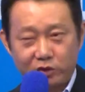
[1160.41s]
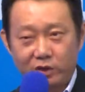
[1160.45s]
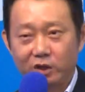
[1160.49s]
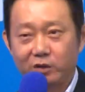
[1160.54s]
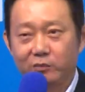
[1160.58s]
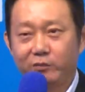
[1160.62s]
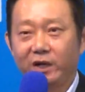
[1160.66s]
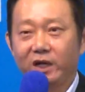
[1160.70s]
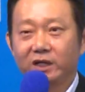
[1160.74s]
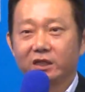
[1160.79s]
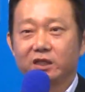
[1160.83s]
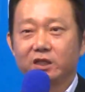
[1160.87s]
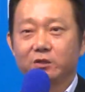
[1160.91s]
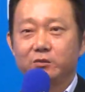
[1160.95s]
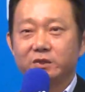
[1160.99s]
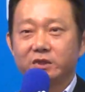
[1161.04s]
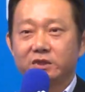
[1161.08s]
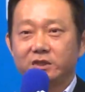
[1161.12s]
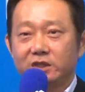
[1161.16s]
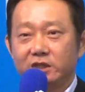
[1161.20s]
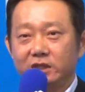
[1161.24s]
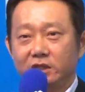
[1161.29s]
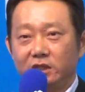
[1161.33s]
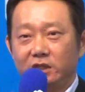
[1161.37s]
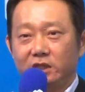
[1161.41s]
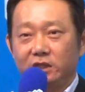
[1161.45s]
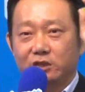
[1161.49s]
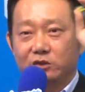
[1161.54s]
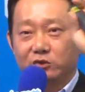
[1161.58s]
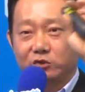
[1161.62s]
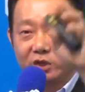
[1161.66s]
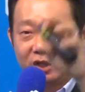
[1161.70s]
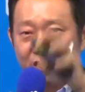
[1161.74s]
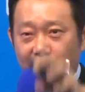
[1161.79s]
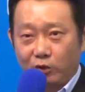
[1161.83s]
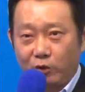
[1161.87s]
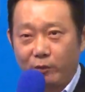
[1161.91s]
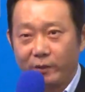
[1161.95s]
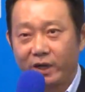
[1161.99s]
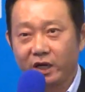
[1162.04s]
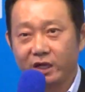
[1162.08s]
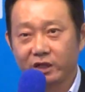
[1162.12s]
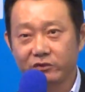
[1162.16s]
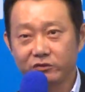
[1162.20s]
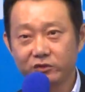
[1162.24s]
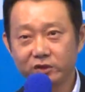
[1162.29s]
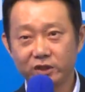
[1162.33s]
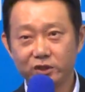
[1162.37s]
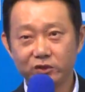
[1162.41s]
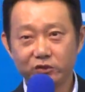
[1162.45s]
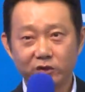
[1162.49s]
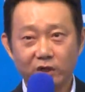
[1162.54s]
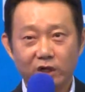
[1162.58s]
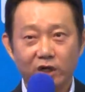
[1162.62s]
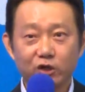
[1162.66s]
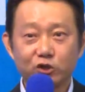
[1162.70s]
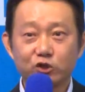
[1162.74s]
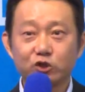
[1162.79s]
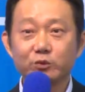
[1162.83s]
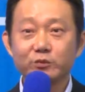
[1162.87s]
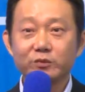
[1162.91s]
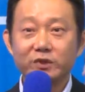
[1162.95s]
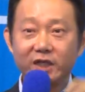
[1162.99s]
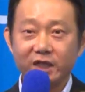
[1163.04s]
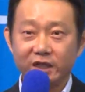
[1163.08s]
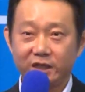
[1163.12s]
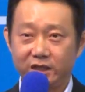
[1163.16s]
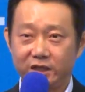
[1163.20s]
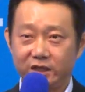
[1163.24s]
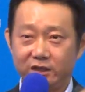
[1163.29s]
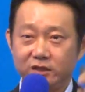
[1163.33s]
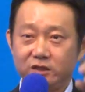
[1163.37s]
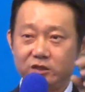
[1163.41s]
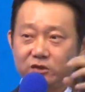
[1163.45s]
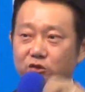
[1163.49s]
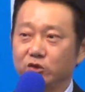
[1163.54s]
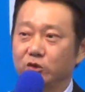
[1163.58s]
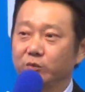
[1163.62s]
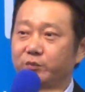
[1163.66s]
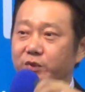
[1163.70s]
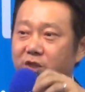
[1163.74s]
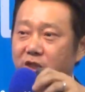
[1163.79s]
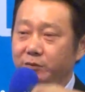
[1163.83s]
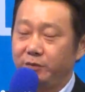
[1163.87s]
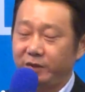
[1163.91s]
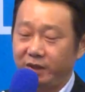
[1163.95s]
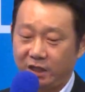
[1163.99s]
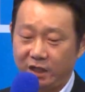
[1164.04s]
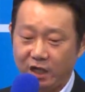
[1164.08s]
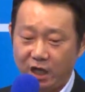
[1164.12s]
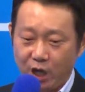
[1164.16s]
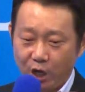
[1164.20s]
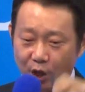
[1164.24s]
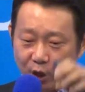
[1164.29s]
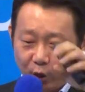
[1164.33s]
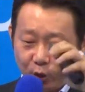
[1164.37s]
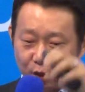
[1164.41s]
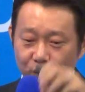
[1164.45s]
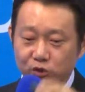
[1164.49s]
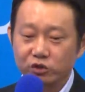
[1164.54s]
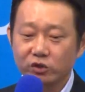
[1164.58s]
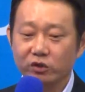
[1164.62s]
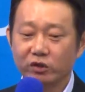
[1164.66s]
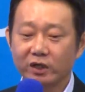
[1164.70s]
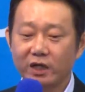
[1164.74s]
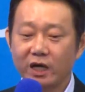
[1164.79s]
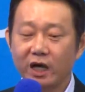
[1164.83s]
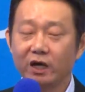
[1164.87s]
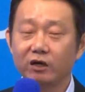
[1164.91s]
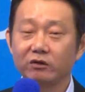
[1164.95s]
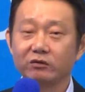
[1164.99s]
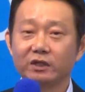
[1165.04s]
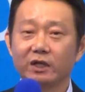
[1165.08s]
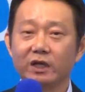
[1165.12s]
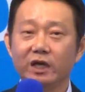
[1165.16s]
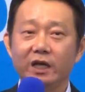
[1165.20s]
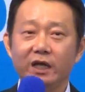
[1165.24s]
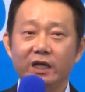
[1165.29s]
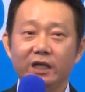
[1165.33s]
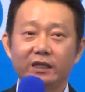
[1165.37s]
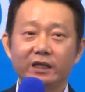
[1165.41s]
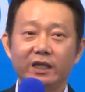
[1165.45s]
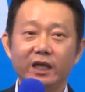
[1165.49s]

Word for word: try vitamin C, try omega-3, you are accumulating your PB on your account.